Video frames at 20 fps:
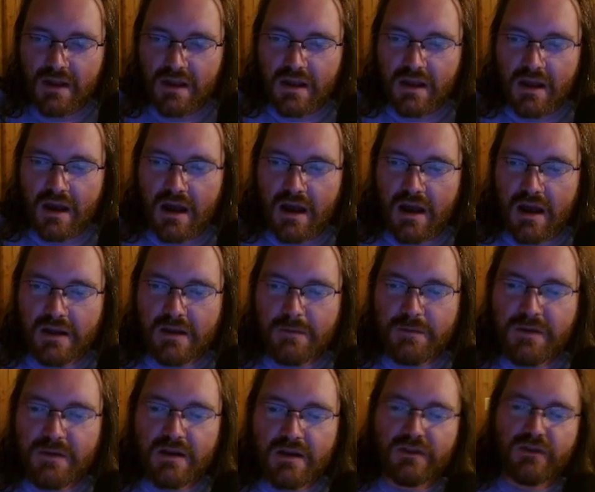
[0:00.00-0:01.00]

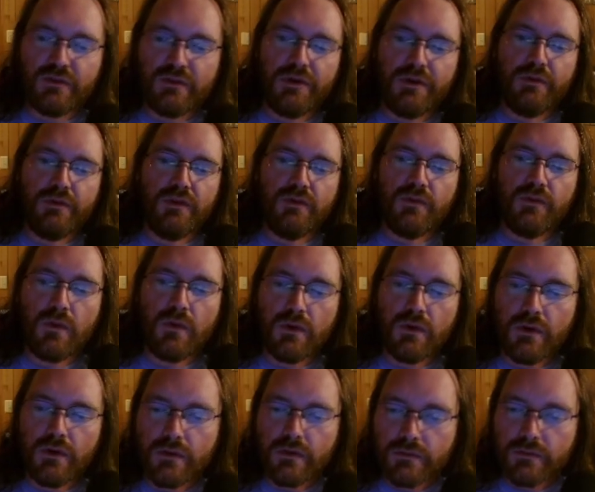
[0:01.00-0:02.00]
EPS
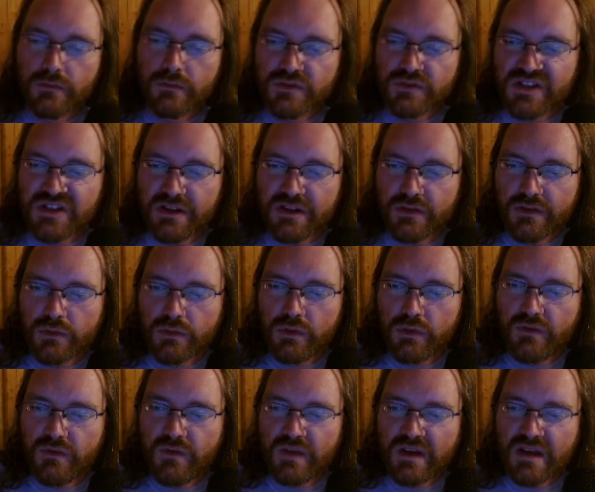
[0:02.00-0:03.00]
2024, we're setting at
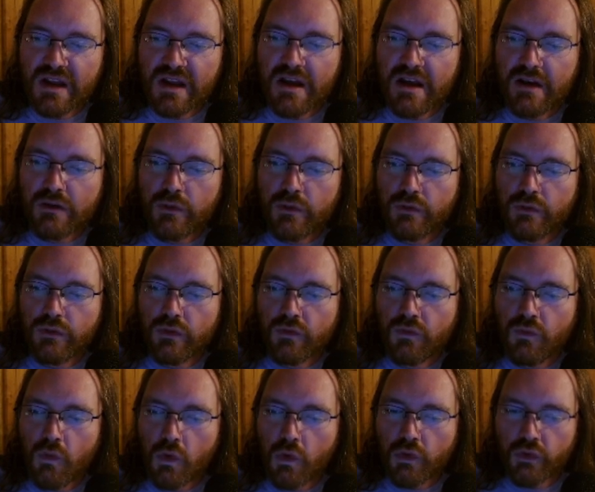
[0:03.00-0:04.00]
$3.59, growing to
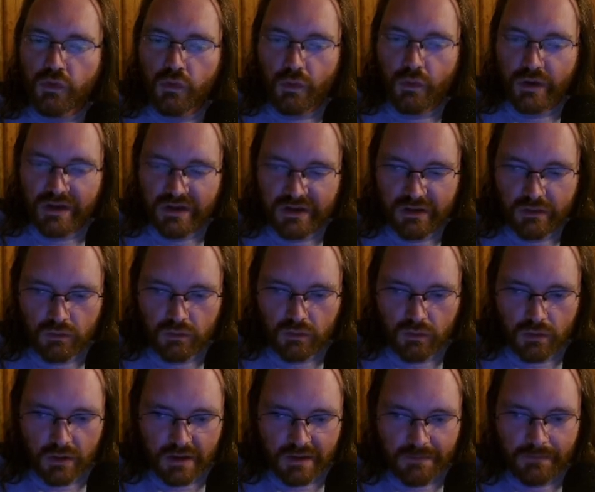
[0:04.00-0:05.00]

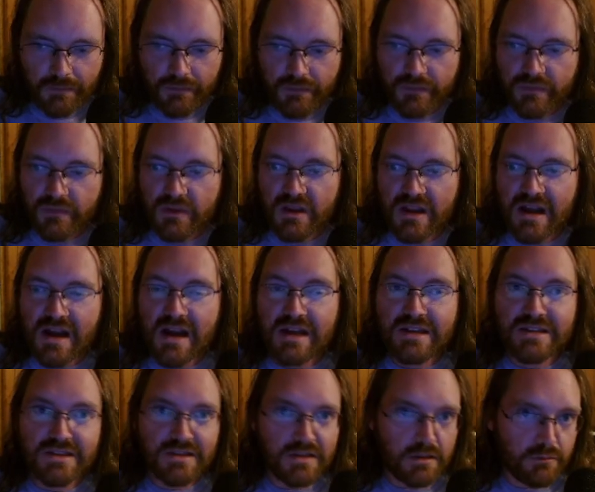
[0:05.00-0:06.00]
$4.21.
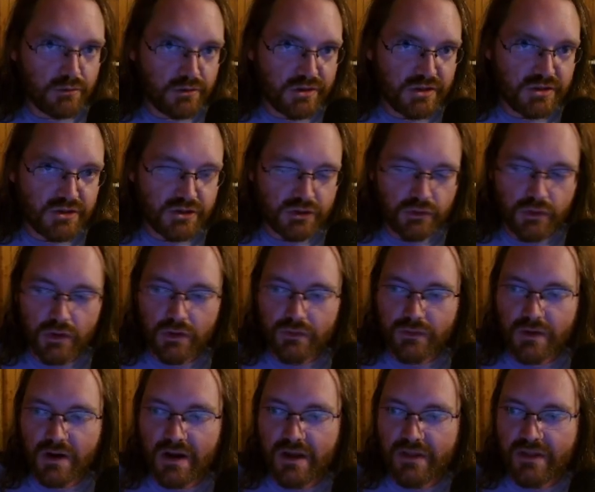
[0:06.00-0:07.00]
Nice double-digit growth
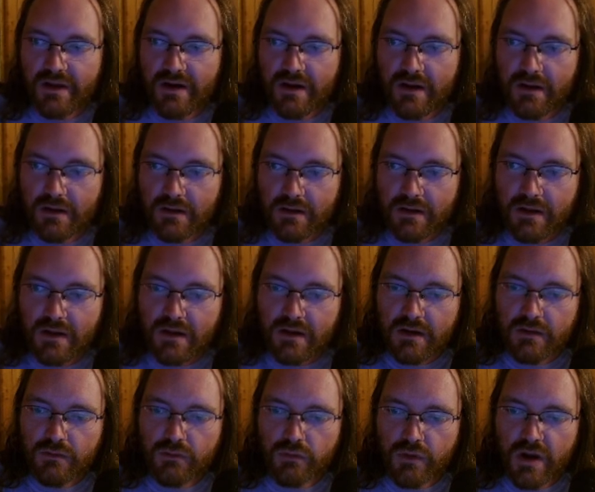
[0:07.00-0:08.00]
right there.
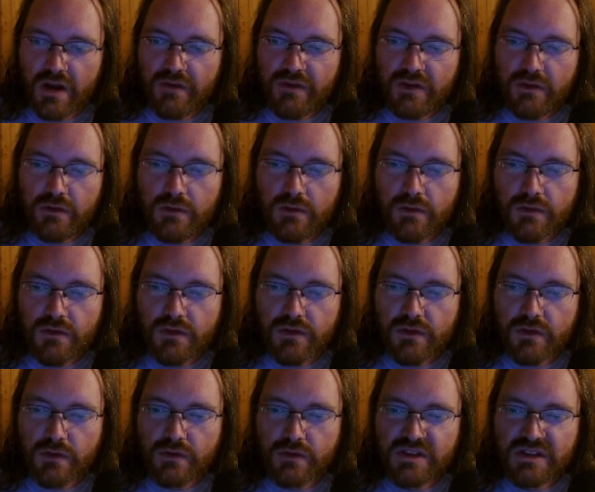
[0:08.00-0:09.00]
Revenue
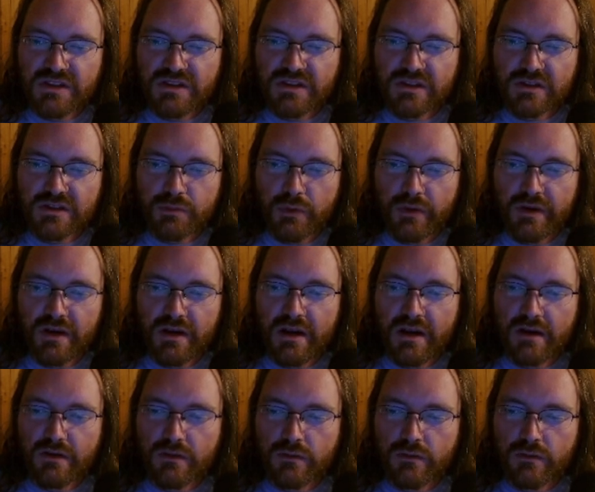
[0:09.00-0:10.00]

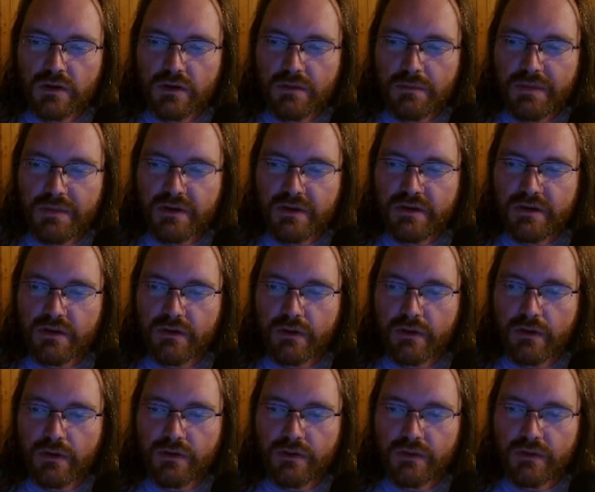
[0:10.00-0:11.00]
$36.81 billion,
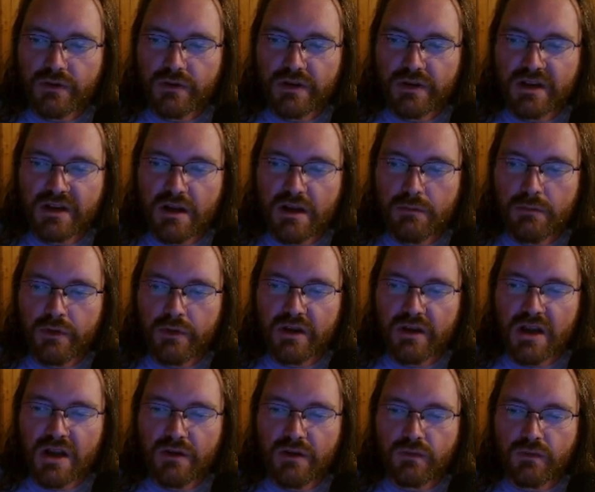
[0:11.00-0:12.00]
grown to
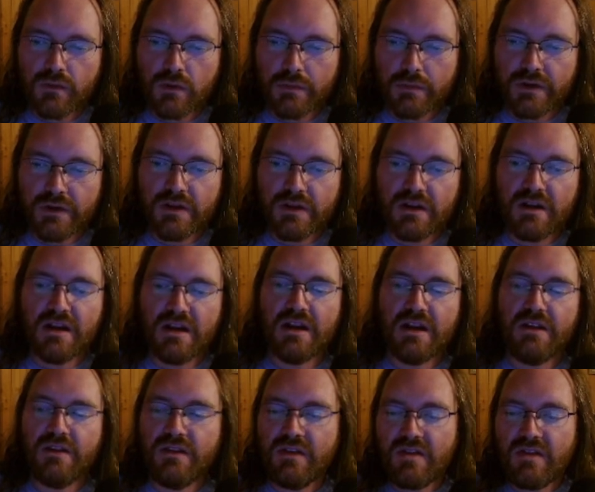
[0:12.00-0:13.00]
$39.94 billion, and
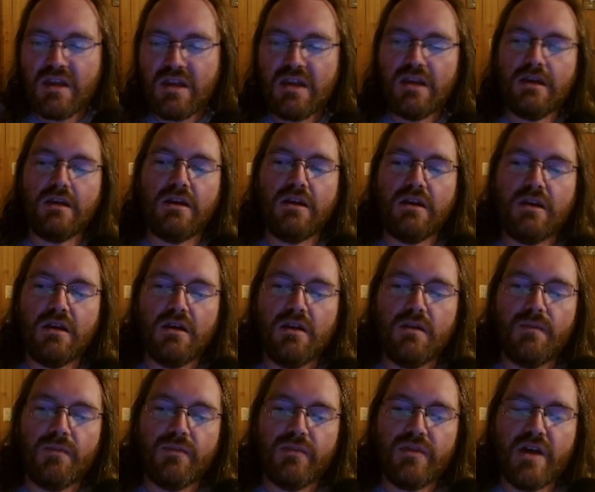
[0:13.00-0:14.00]
I think
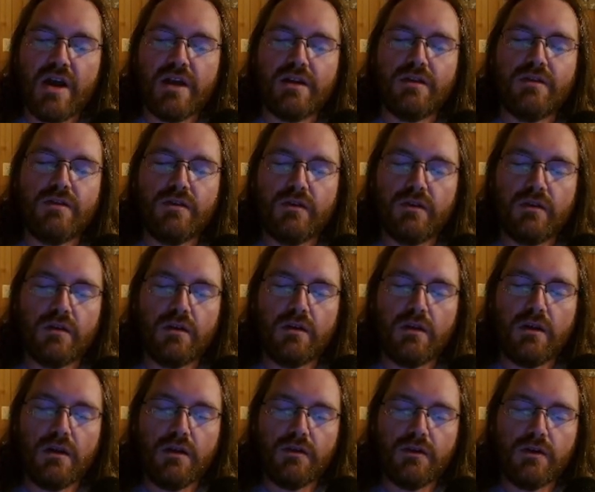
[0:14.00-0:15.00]
that is
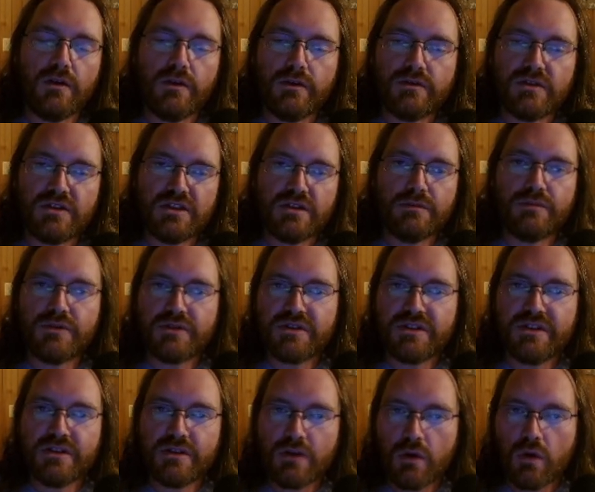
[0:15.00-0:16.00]
either
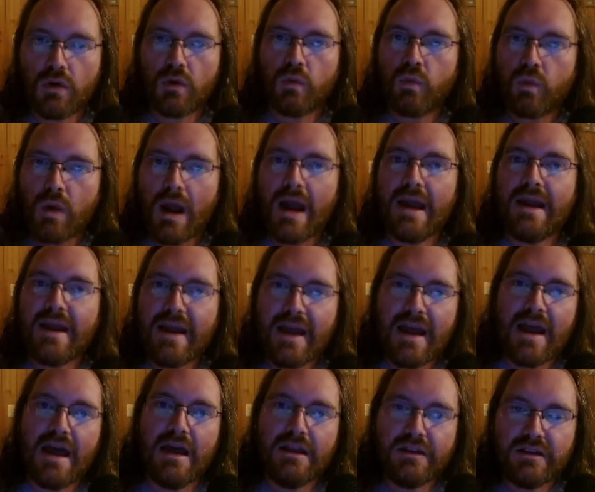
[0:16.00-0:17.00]
10% or right
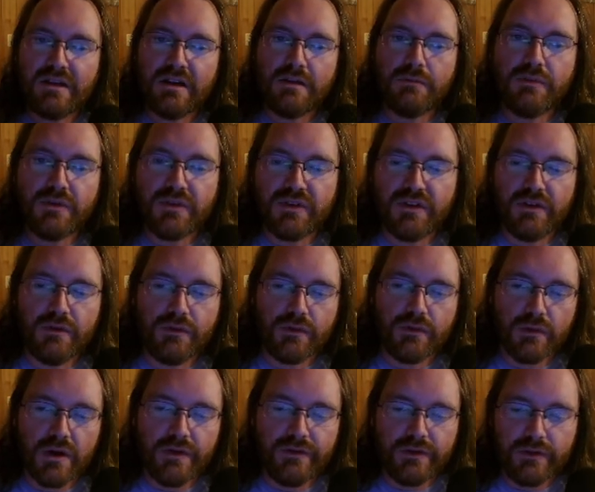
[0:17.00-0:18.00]
at 10% with
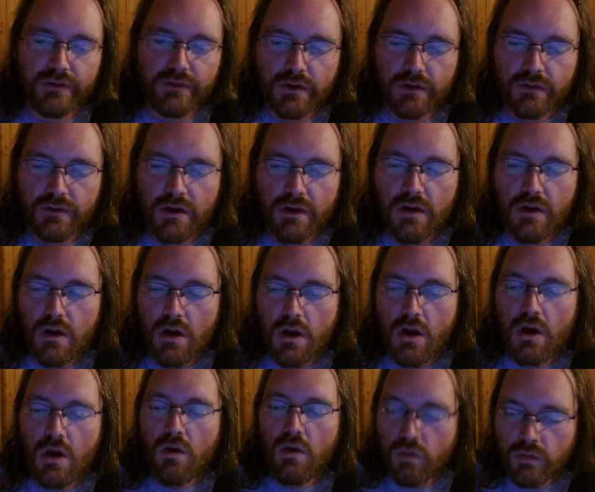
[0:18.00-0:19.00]
the revenue growth,
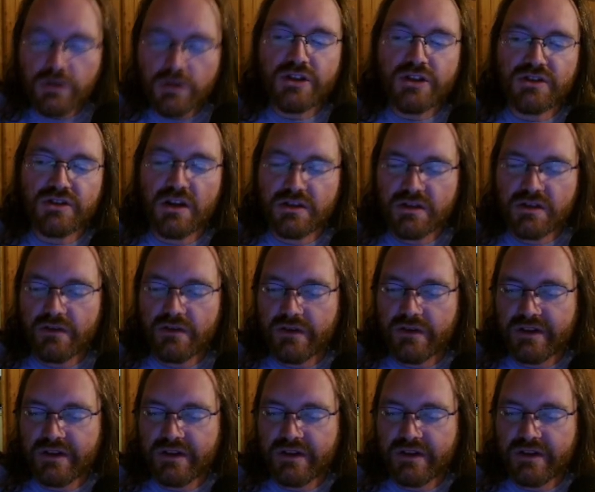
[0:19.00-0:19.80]
which is also very